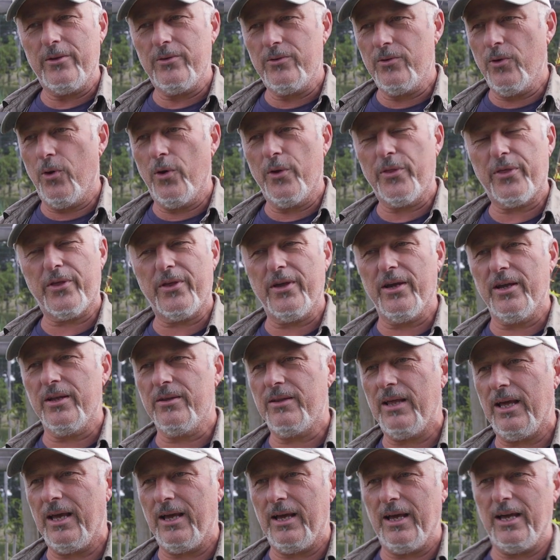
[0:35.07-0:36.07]

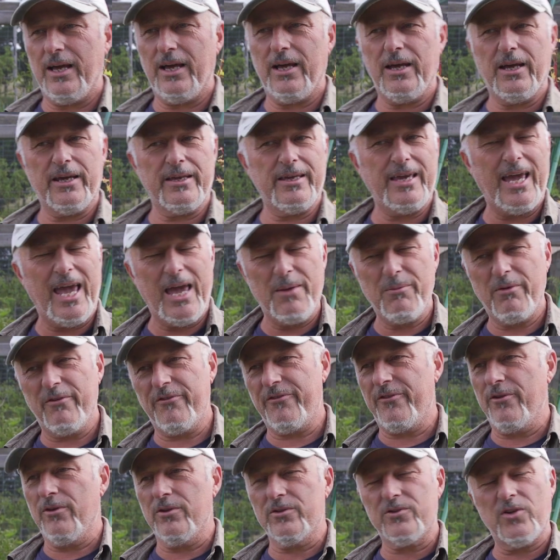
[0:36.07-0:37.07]
Northcote,
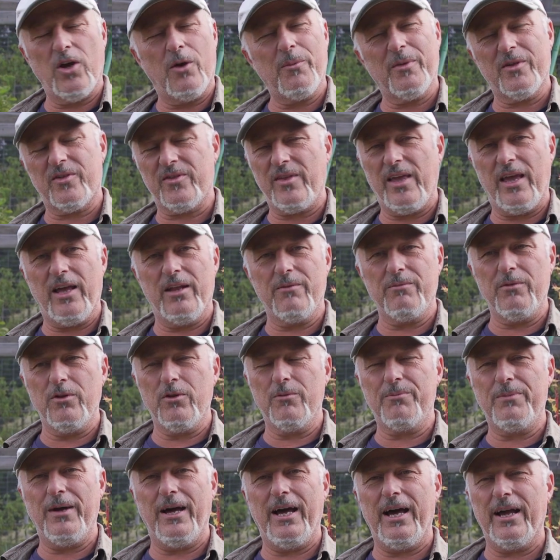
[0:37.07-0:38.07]
Camberfield, Thomastown,
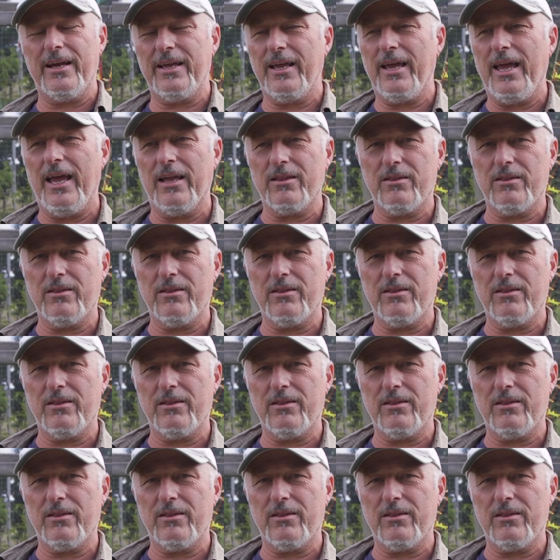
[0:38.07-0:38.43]
Mill Park,